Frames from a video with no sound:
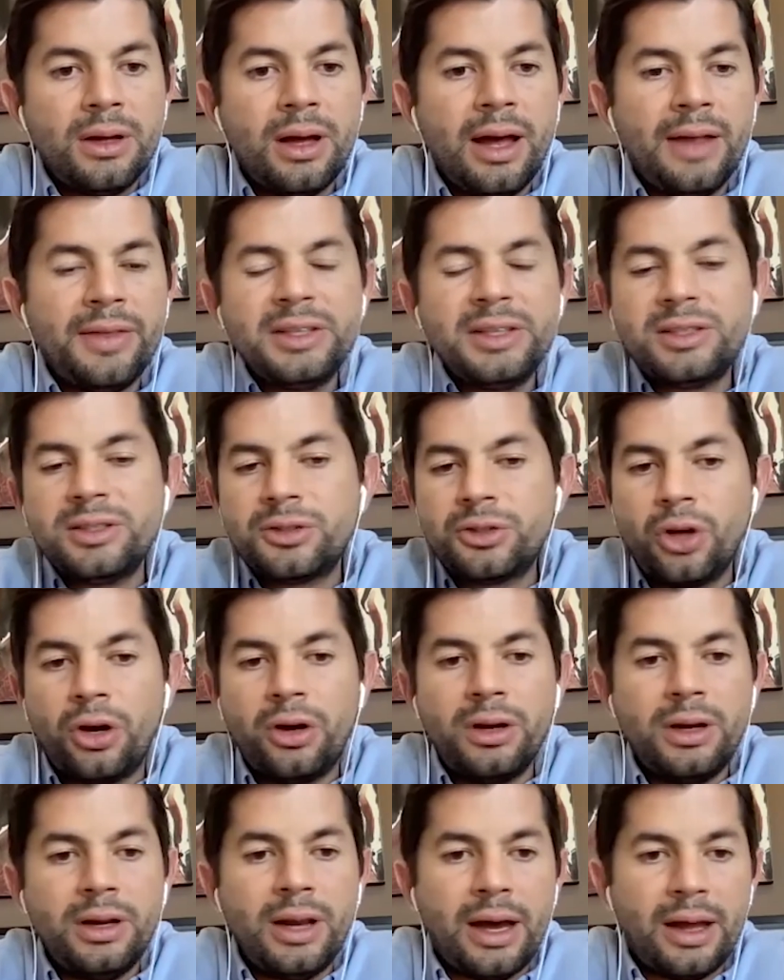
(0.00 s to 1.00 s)
And this is
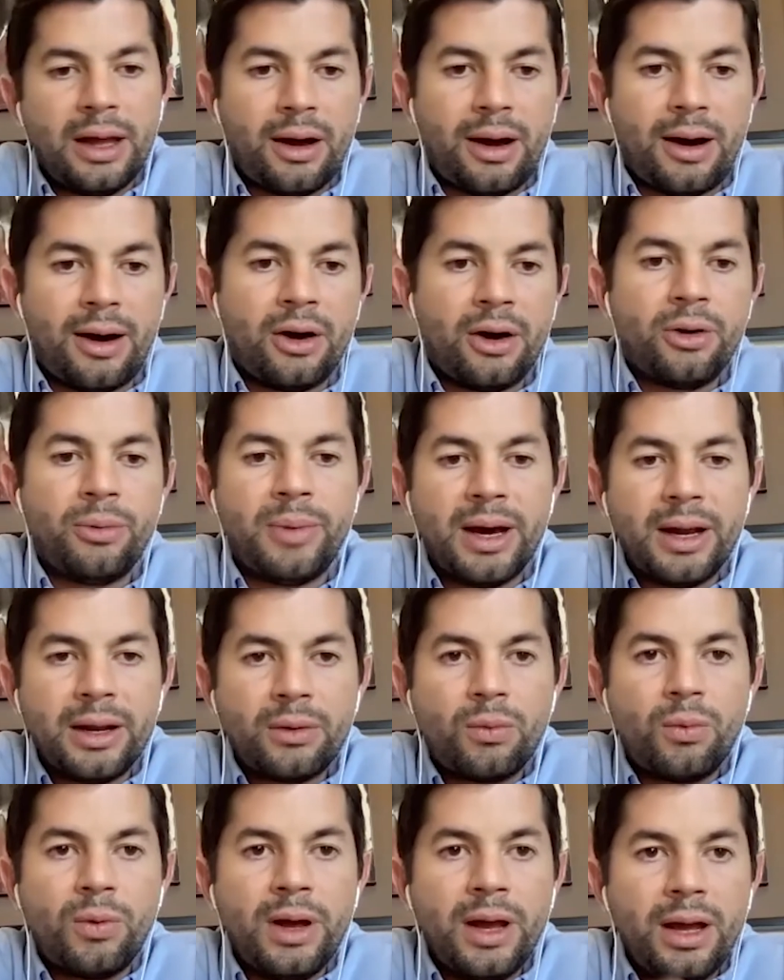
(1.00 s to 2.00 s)
done in an automatic
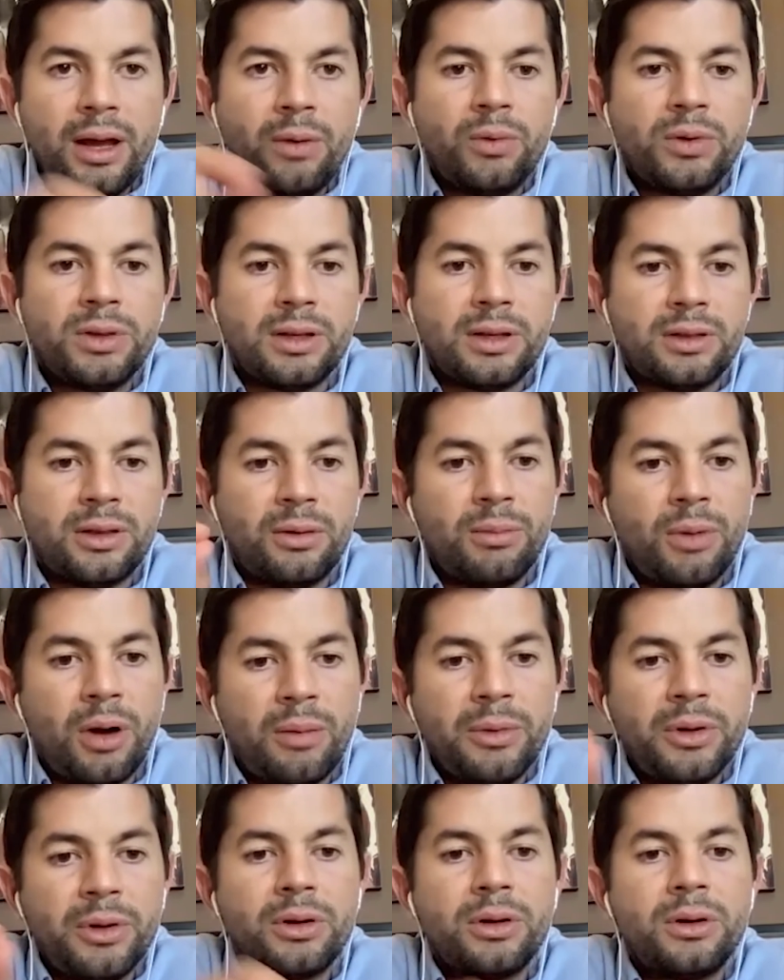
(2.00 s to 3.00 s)
way with a
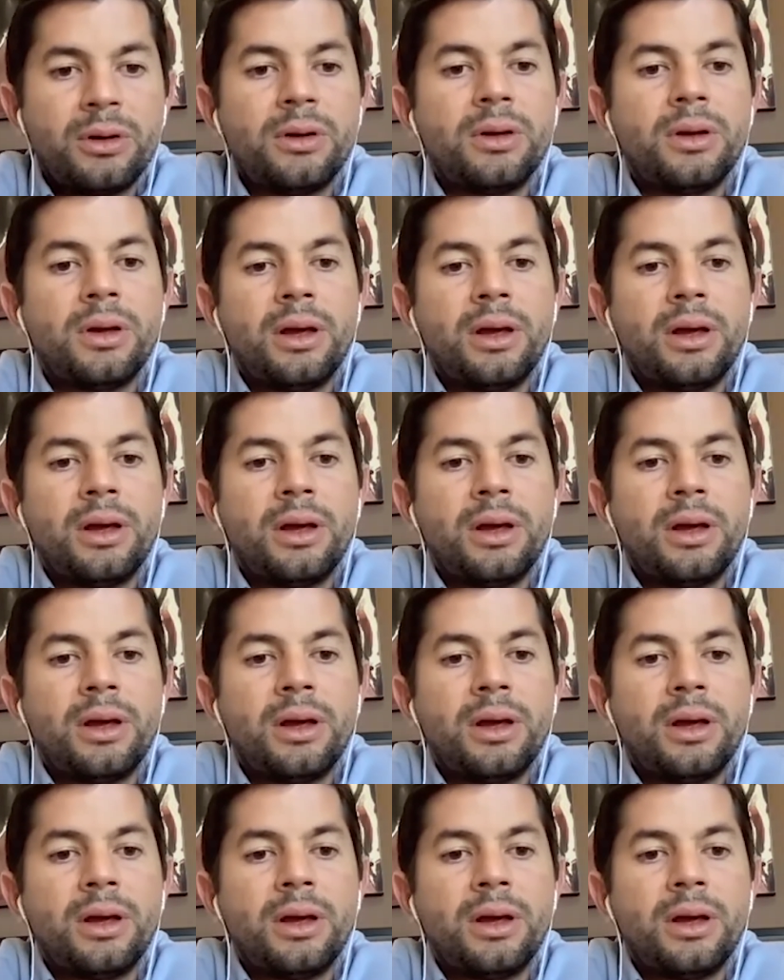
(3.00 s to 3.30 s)
thermometer.